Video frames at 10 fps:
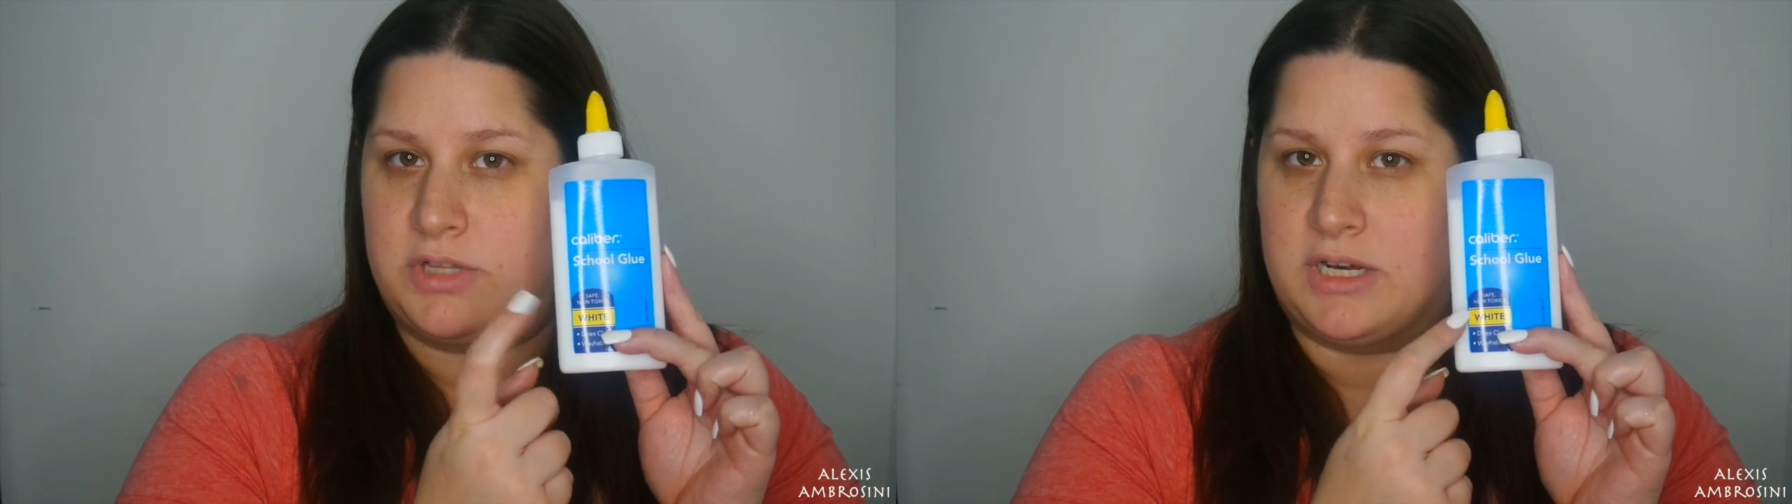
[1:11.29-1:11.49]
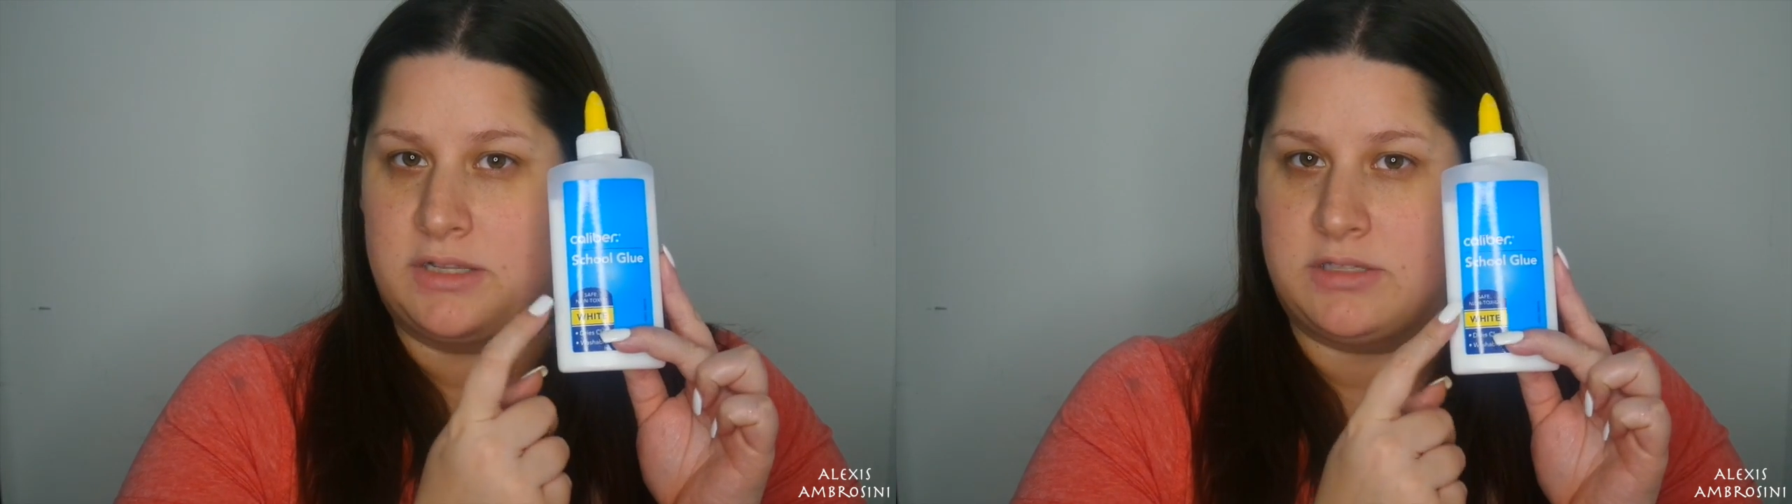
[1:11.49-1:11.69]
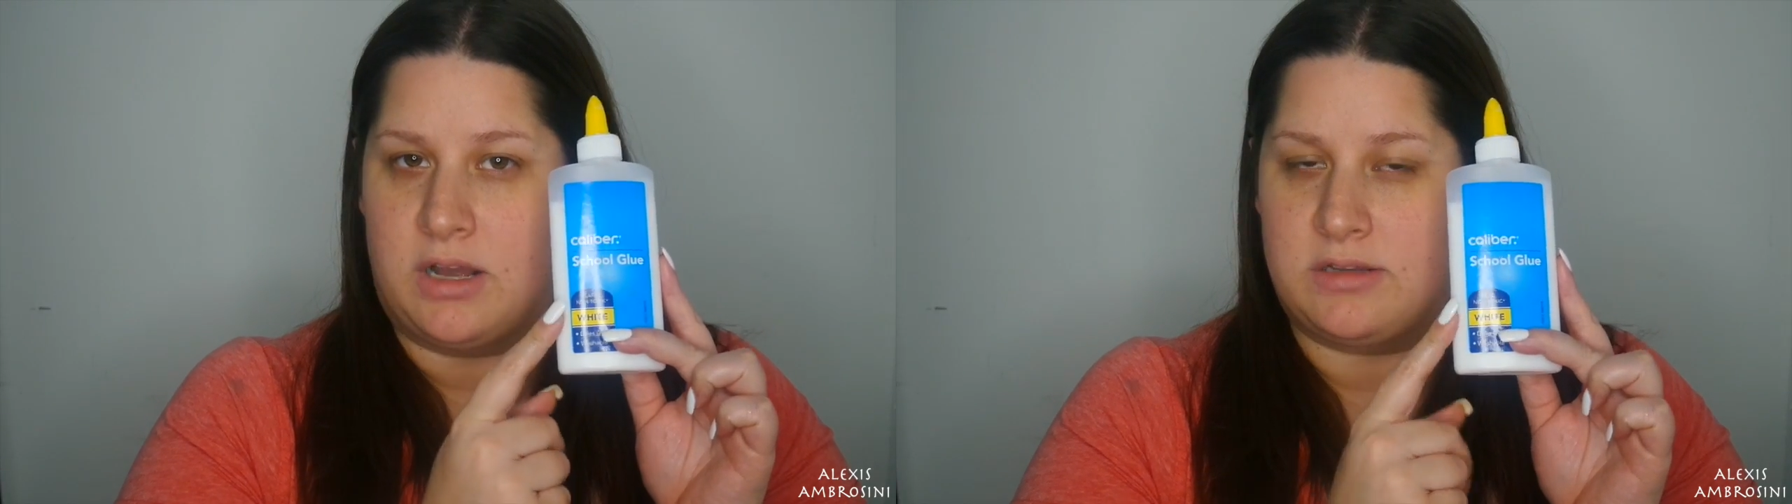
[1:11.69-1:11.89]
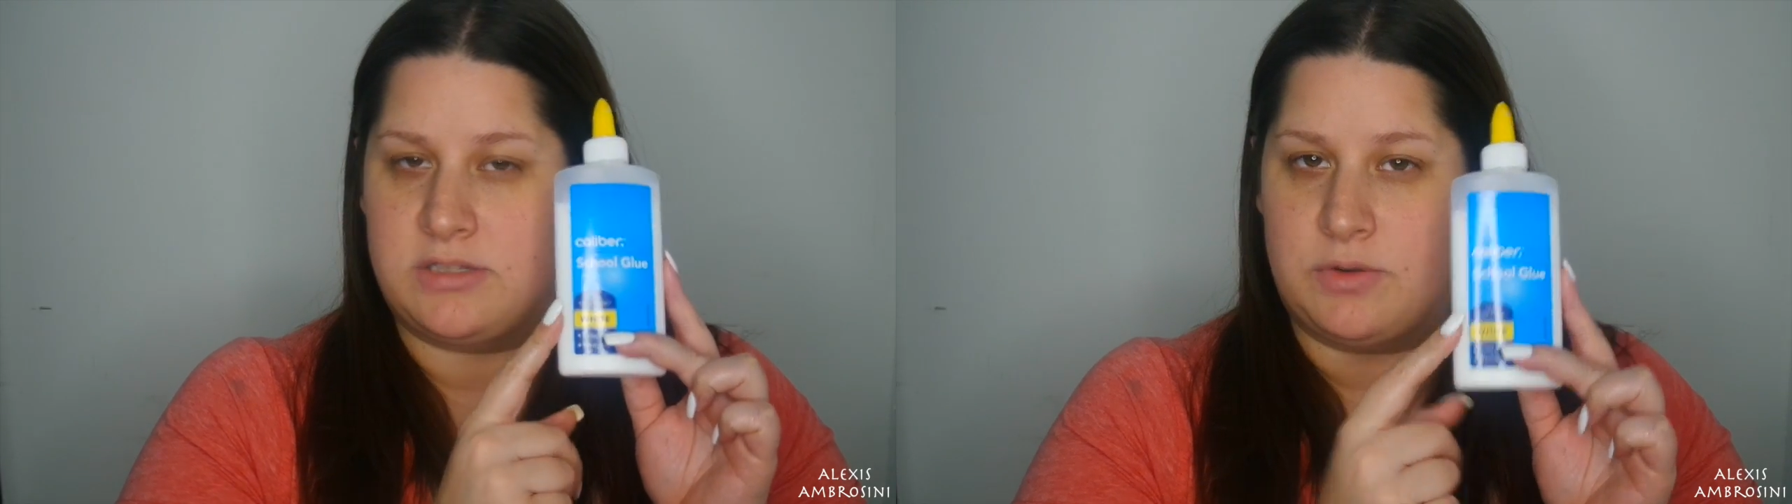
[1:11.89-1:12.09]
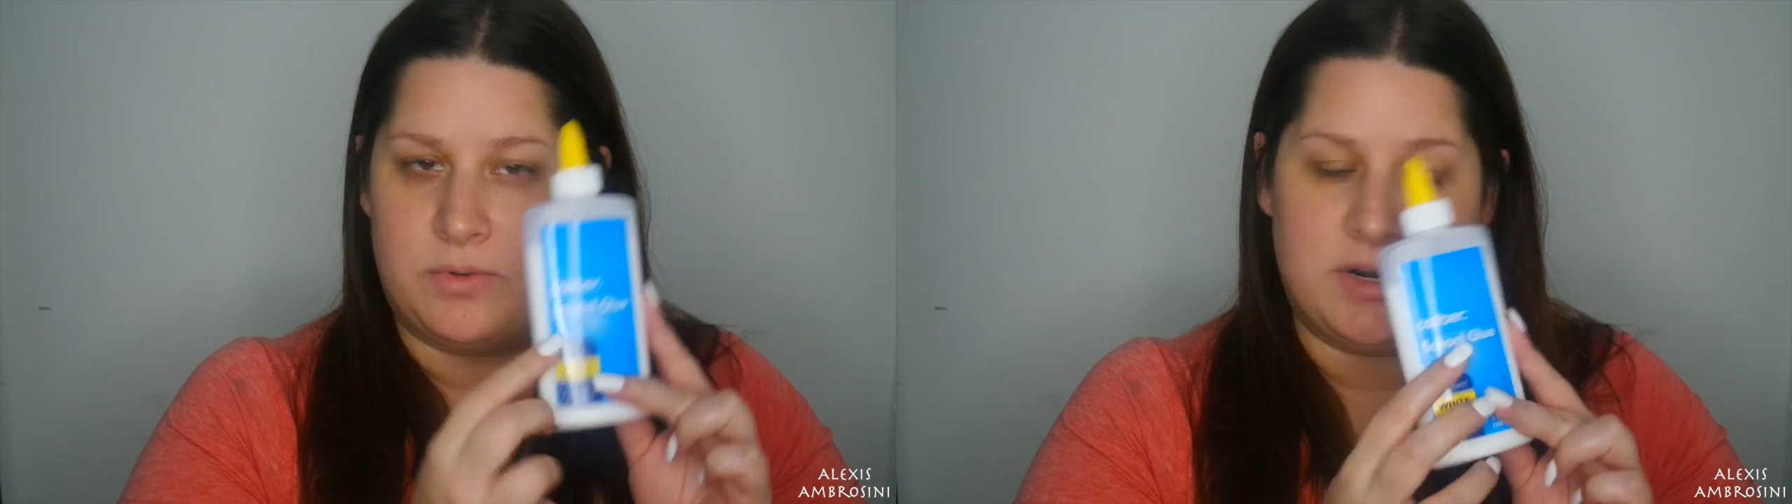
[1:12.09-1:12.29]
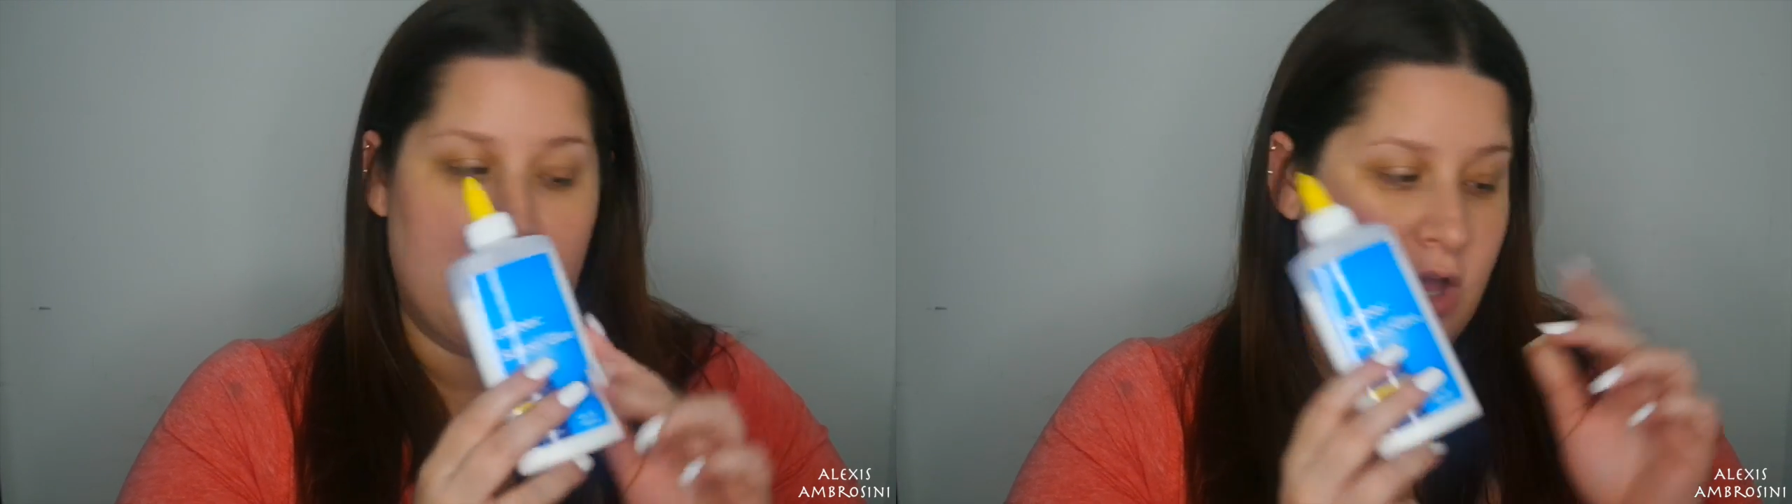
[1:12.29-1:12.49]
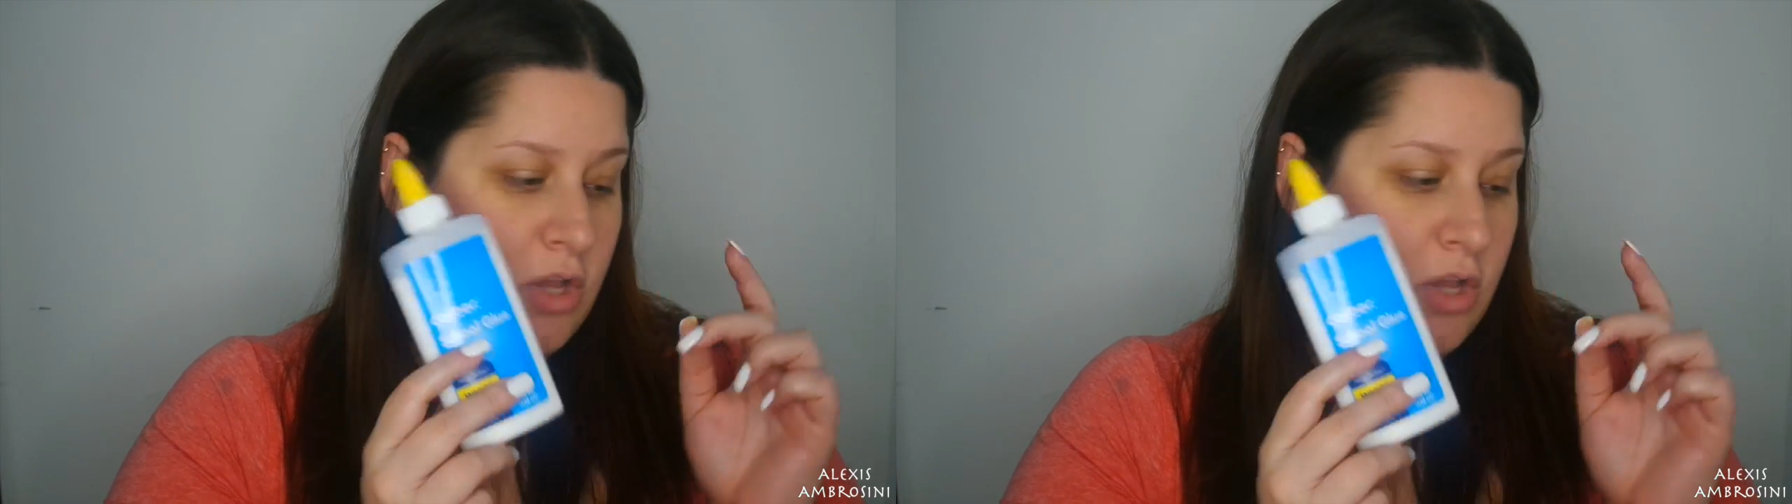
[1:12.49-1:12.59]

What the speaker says: the non-toxic one.